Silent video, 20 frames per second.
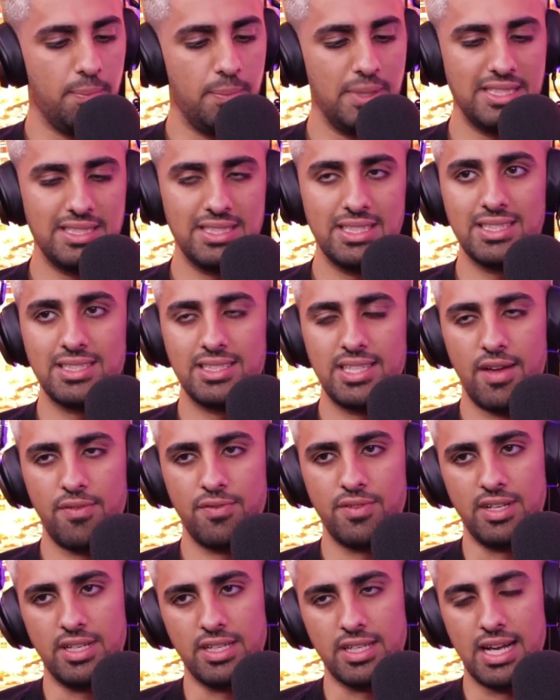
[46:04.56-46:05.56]
Business,
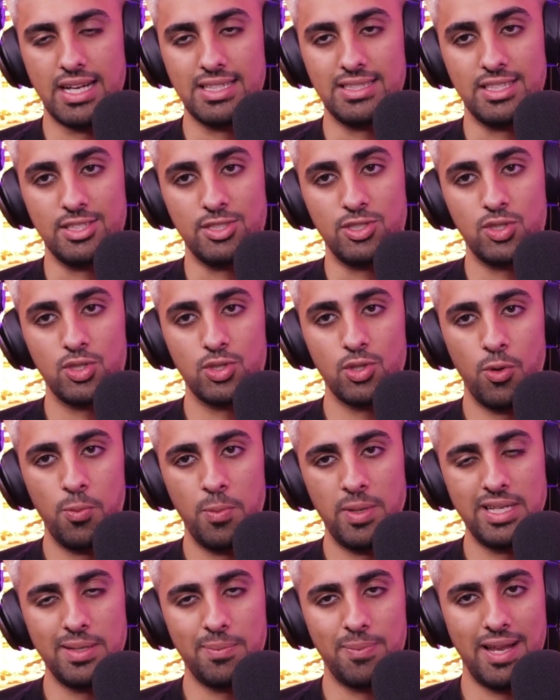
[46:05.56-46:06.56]
definitely, guys. There's so
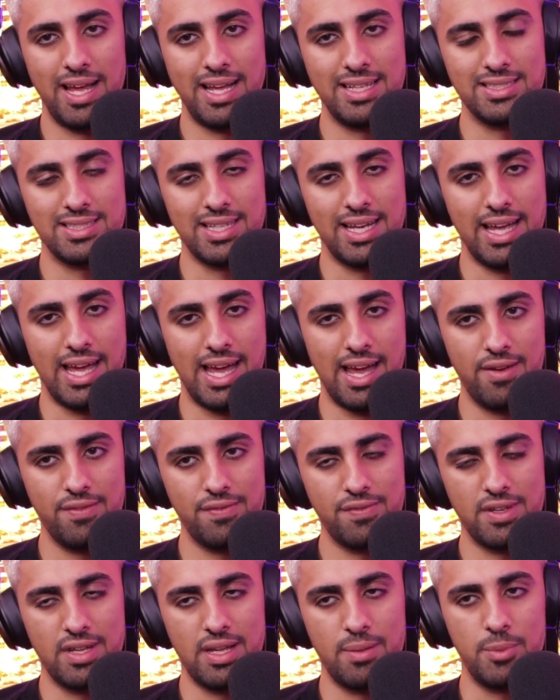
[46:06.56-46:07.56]
many plans I
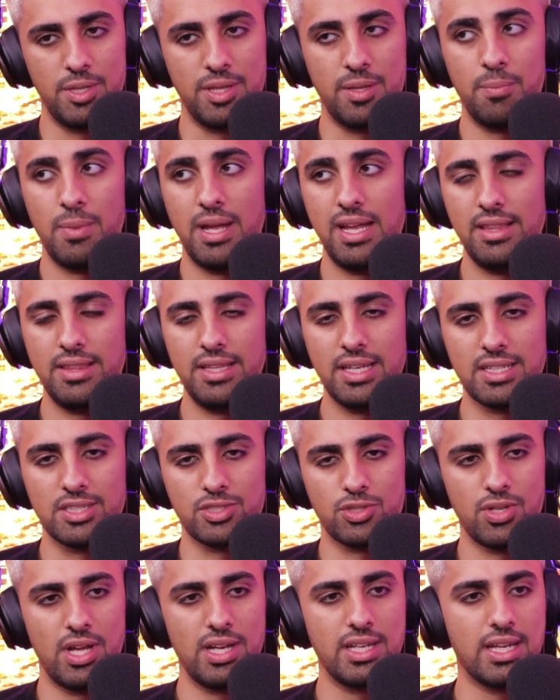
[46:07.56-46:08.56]
have. But the main thing
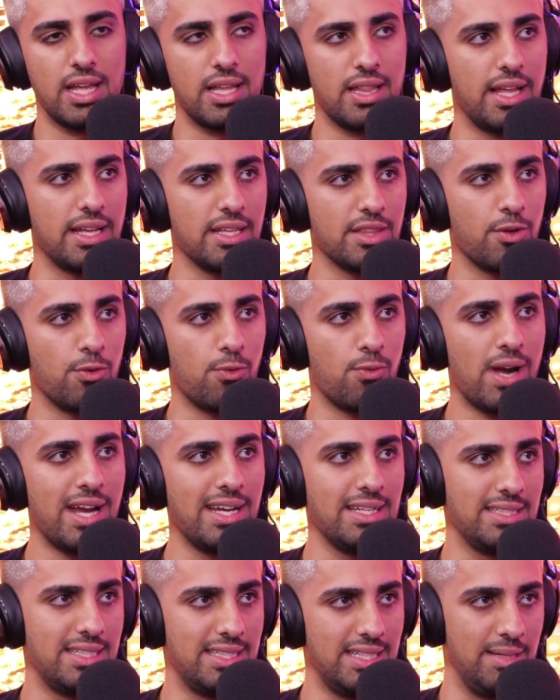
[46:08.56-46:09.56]
is trying to get like the
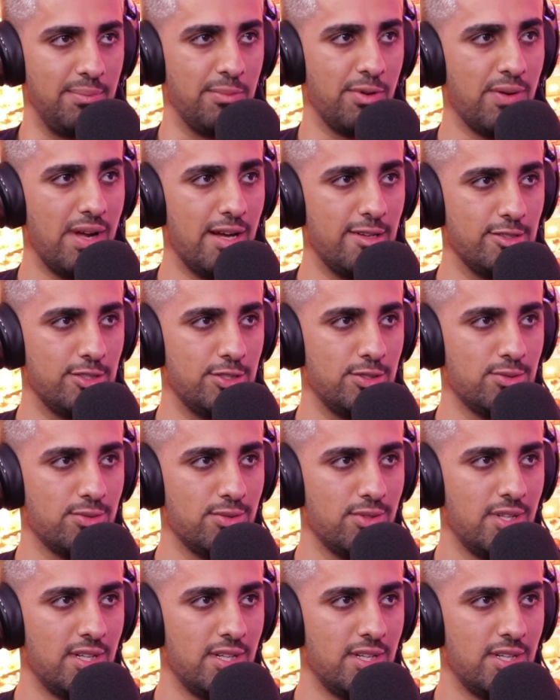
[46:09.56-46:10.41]
right team around you.